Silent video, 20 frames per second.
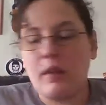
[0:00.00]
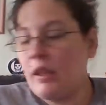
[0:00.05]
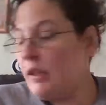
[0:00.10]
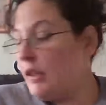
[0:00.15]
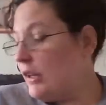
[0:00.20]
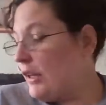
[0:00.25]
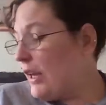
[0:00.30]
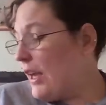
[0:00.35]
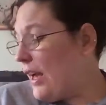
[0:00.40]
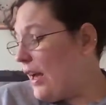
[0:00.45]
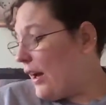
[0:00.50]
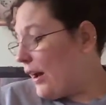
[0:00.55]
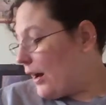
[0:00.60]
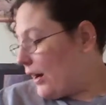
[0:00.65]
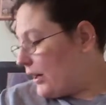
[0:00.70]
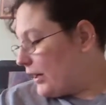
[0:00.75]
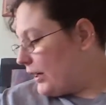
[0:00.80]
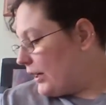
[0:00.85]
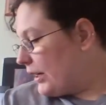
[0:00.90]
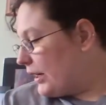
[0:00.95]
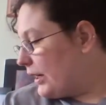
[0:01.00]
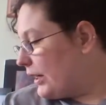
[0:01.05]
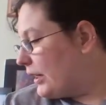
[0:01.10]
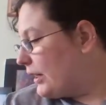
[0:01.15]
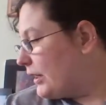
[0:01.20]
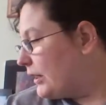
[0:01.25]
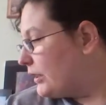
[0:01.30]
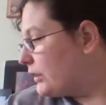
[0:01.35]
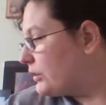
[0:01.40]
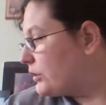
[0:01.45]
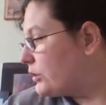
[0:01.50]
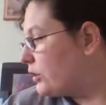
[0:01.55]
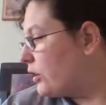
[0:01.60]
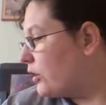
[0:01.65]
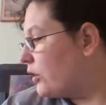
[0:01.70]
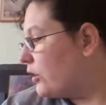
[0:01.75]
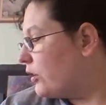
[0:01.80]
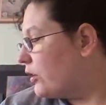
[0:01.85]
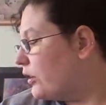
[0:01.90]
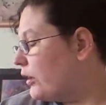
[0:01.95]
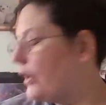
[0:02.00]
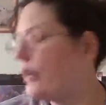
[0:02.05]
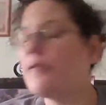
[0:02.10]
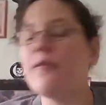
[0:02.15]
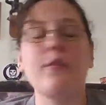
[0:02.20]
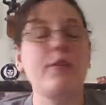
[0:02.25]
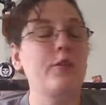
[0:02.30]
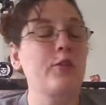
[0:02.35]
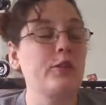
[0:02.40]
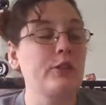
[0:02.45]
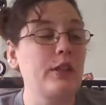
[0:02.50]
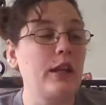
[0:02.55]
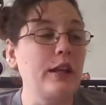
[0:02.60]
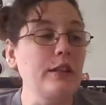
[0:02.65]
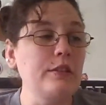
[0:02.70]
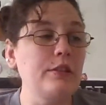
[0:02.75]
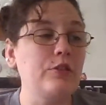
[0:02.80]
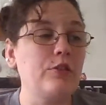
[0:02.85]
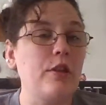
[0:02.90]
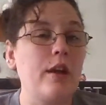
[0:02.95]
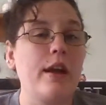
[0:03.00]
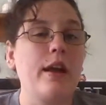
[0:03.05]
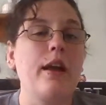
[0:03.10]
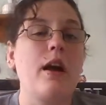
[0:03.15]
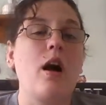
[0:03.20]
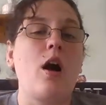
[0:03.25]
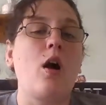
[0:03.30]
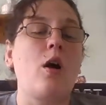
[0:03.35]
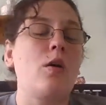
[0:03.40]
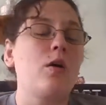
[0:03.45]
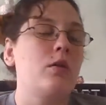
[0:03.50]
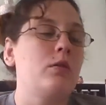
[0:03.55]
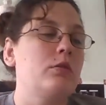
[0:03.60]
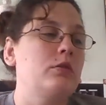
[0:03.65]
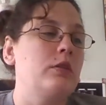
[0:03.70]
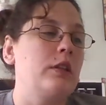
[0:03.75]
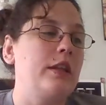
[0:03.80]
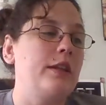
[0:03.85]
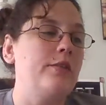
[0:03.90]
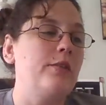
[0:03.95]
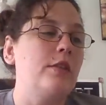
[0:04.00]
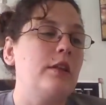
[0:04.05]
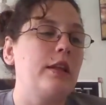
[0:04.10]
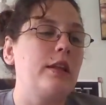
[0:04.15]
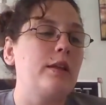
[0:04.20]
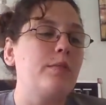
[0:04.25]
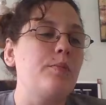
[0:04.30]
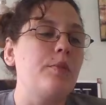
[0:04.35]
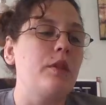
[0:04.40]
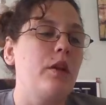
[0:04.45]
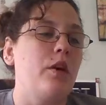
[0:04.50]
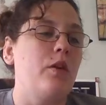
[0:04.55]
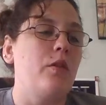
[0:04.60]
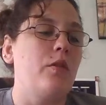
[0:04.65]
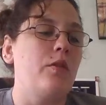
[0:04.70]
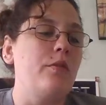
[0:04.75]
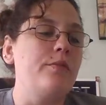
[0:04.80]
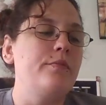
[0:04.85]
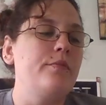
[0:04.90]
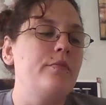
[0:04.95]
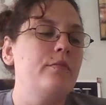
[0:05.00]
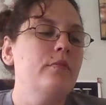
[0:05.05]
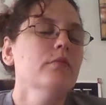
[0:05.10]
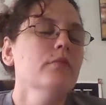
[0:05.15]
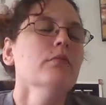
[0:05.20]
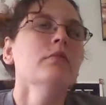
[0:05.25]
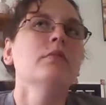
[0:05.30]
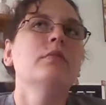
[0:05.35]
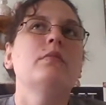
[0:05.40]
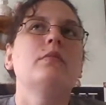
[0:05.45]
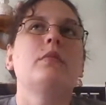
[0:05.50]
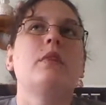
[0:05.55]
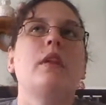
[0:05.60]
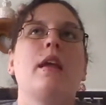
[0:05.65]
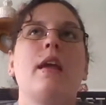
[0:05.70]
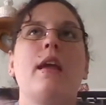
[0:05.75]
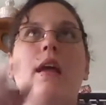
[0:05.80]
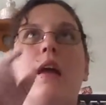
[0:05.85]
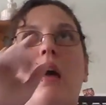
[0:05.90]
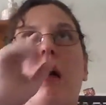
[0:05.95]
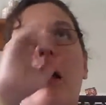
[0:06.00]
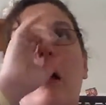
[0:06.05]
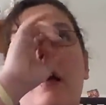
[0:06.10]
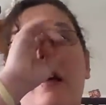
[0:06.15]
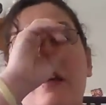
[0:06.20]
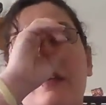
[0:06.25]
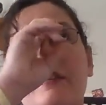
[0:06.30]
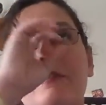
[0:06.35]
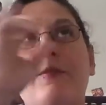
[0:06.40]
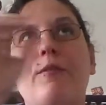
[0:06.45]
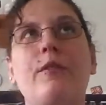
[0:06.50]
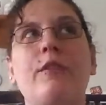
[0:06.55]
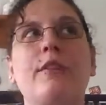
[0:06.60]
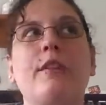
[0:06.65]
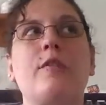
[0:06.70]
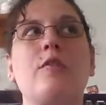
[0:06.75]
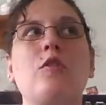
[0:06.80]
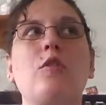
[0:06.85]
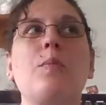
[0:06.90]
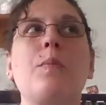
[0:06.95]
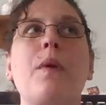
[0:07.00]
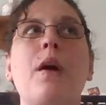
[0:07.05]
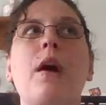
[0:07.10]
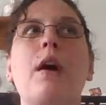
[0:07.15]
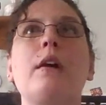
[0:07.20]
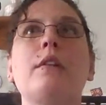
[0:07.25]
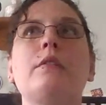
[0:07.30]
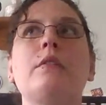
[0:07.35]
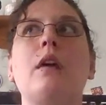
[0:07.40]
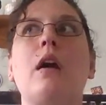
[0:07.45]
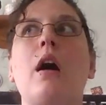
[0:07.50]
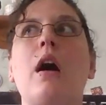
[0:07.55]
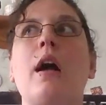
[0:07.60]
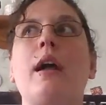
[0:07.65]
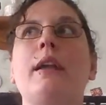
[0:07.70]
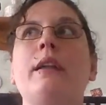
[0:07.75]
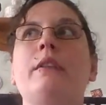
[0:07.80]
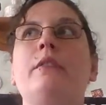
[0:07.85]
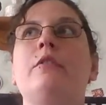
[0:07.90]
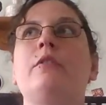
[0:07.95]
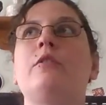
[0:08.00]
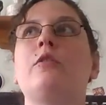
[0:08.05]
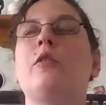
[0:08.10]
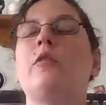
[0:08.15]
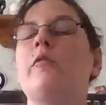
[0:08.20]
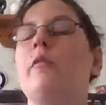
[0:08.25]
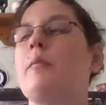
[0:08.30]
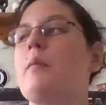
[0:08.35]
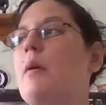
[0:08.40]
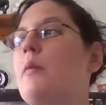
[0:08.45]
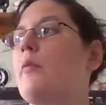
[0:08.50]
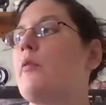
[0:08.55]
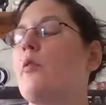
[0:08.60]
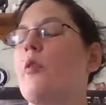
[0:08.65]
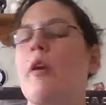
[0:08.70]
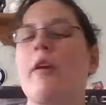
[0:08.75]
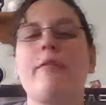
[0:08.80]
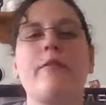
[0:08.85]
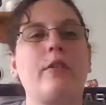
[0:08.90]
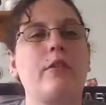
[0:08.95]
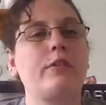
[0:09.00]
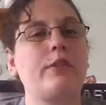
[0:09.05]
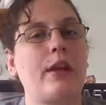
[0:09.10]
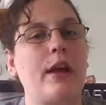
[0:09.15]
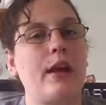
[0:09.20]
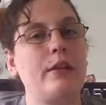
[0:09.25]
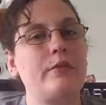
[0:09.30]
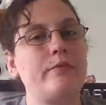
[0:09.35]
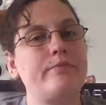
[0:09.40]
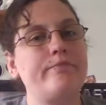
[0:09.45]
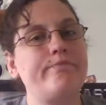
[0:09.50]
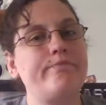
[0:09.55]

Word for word: Yeah. So if you would like to try it, I'll leave the link below. As for the coupon, I don't remember where I found that.